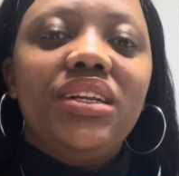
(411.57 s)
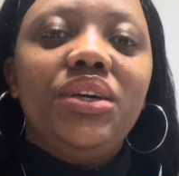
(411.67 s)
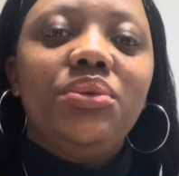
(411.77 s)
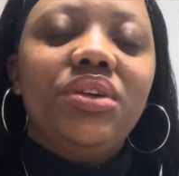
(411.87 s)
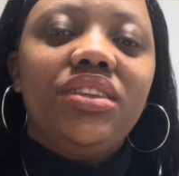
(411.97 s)

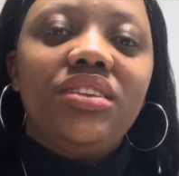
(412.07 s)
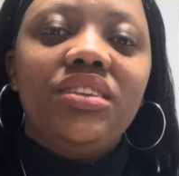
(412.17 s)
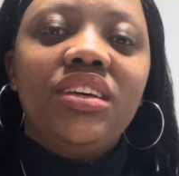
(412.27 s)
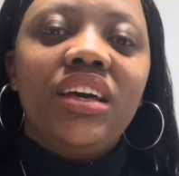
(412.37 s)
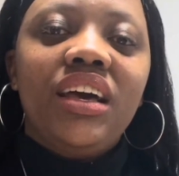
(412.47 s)
with
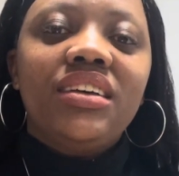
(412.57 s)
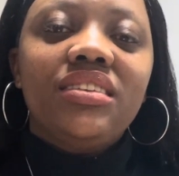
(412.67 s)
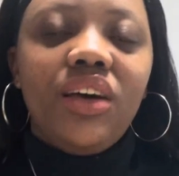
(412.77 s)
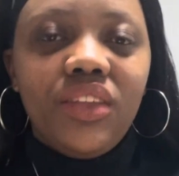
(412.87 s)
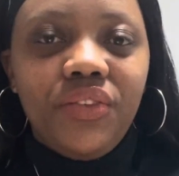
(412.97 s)

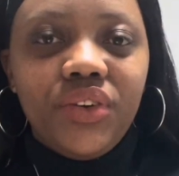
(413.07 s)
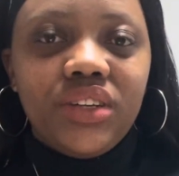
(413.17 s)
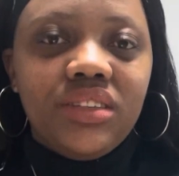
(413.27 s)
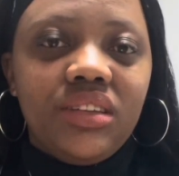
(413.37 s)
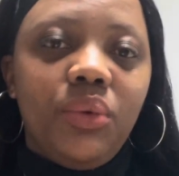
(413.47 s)
South
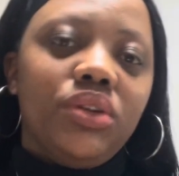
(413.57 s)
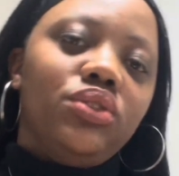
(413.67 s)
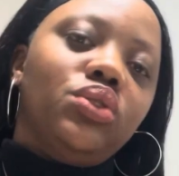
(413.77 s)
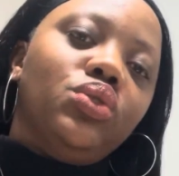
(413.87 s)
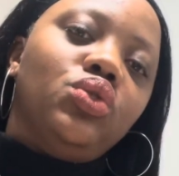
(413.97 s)
Africans that want to
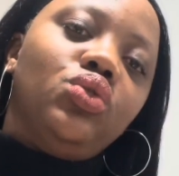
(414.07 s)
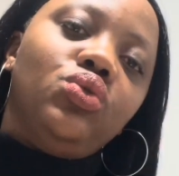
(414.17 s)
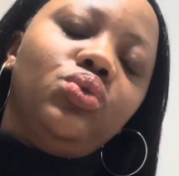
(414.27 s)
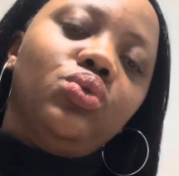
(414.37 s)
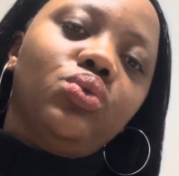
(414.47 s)
go
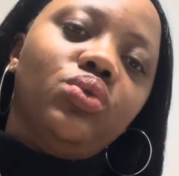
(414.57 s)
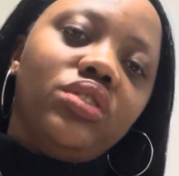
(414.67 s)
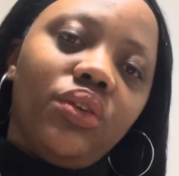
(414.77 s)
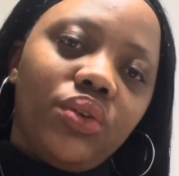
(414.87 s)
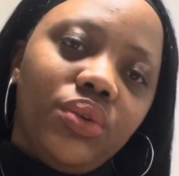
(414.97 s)
to
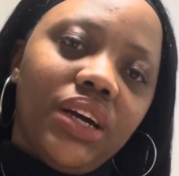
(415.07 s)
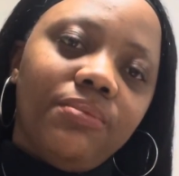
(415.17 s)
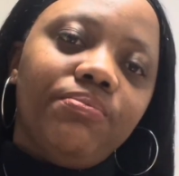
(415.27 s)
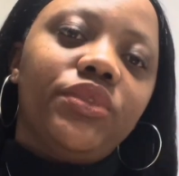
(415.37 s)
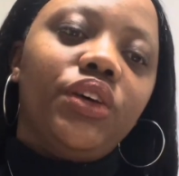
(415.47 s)
South Korea,
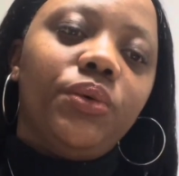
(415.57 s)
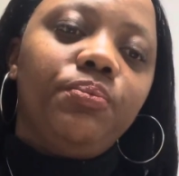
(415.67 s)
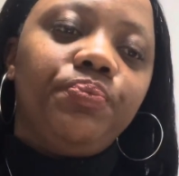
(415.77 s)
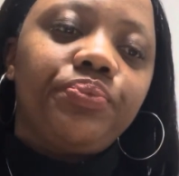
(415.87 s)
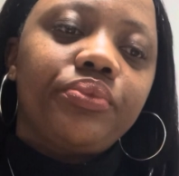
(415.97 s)
so
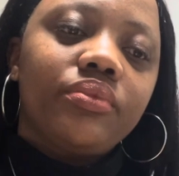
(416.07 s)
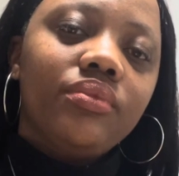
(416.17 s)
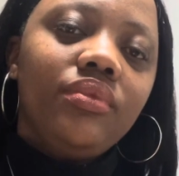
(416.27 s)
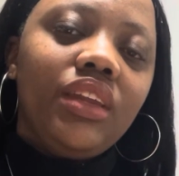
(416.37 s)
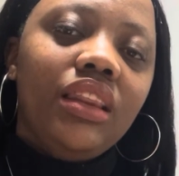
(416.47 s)

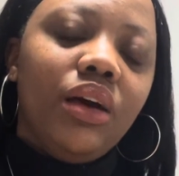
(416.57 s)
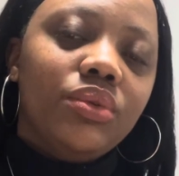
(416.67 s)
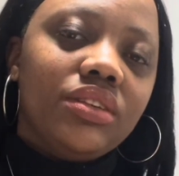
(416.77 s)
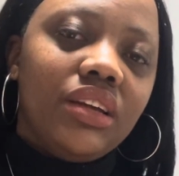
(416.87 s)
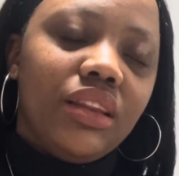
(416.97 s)
that
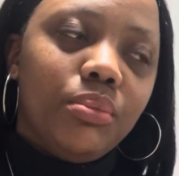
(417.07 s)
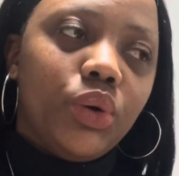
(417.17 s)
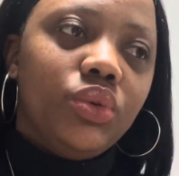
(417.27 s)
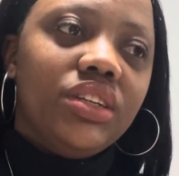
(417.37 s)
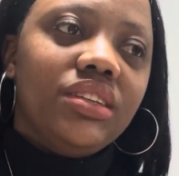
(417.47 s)
was another
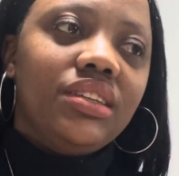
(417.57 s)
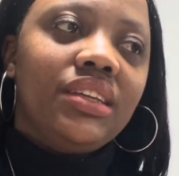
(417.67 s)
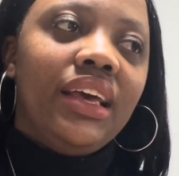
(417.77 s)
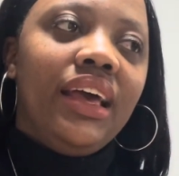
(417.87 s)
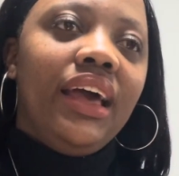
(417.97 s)
bonus.
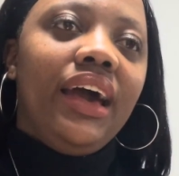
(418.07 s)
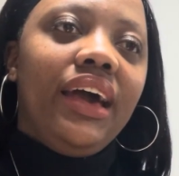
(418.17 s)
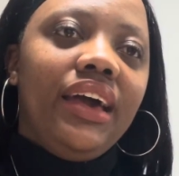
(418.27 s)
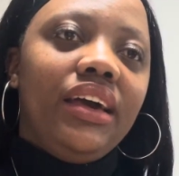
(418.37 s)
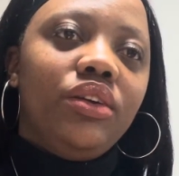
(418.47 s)

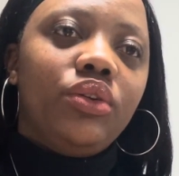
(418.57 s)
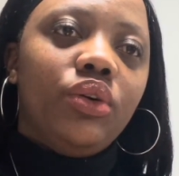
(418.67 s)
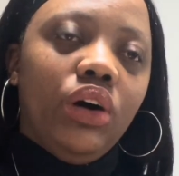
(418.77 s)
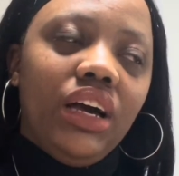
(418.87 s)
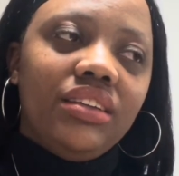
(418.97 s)
And
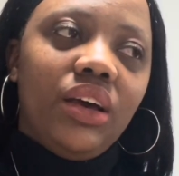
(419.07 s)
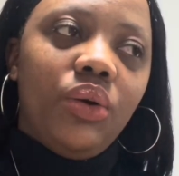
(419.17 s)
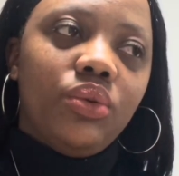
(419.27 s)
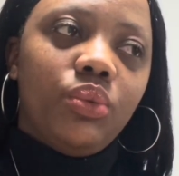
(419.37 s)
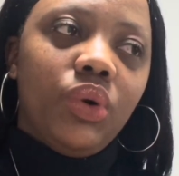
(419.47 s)

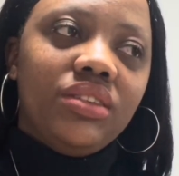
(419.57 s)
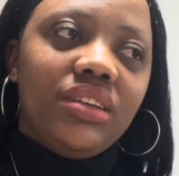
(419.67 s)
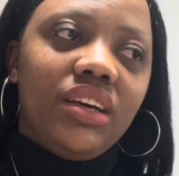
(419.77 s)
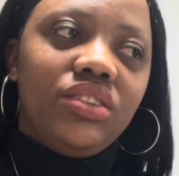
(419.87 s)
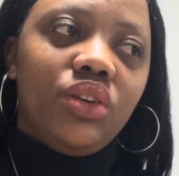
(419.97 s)
once
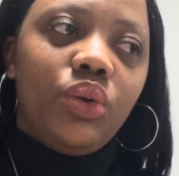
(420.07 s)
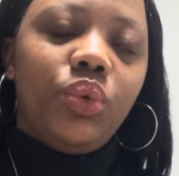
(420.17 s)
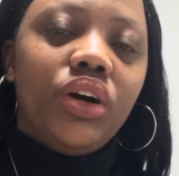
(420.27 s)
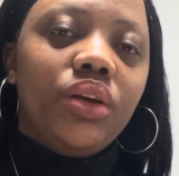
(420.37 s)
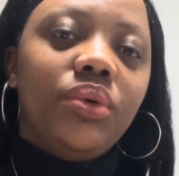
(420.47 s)
I started
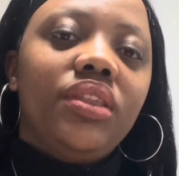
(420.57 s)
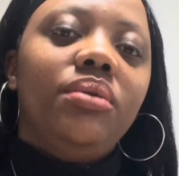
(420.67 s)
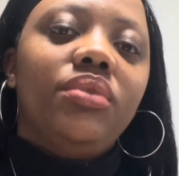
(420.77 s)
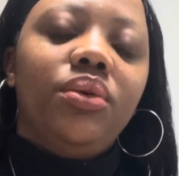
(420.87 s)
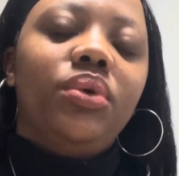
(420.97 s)
working with them, they were